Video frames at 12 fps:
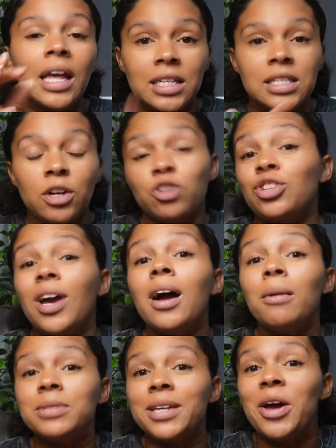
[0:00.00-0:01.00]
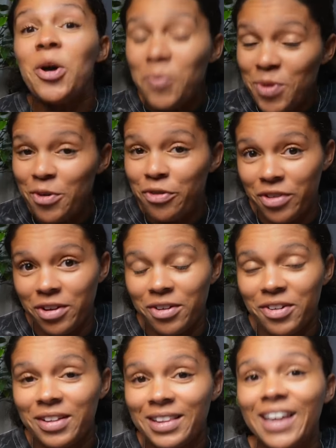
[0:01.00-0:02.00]
It's their job to help you
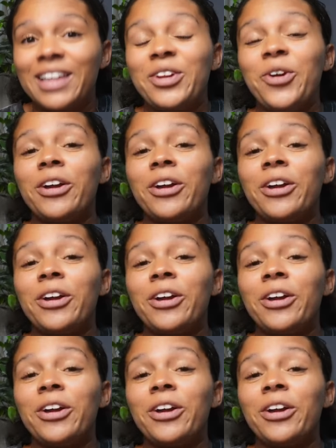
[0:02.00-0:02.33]
feel like